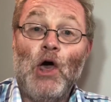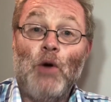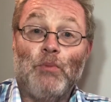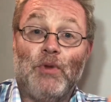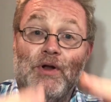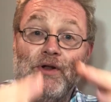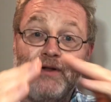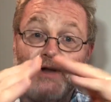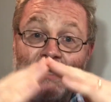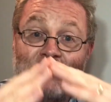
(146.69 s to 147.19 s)

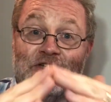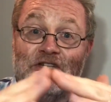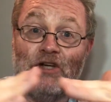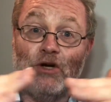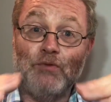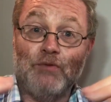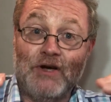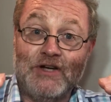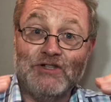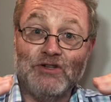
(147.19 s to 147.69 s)
but 90
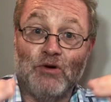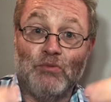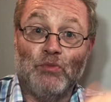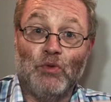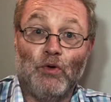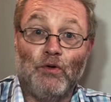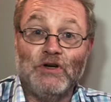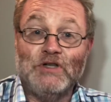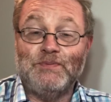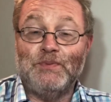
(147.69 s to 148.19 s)
degrees or
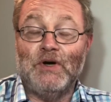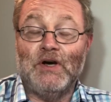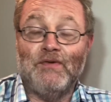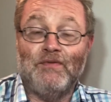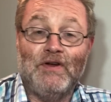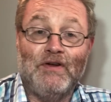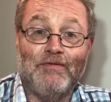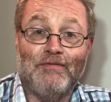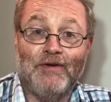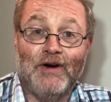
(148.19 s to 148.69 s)
more is
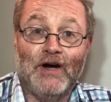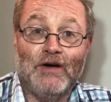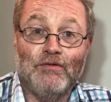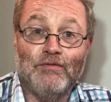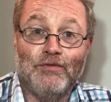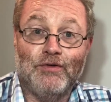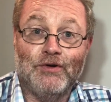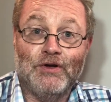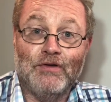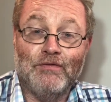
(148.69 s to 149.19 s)
perfectly
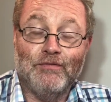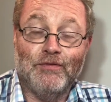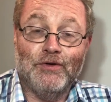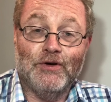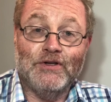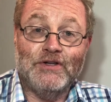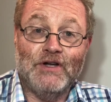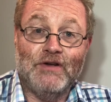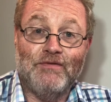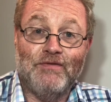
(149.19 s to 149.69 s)
fine for the
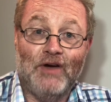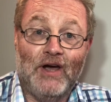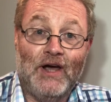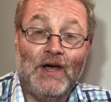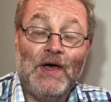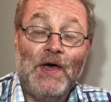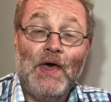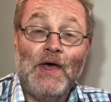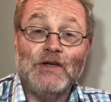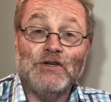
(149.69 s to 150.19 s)
inverted V.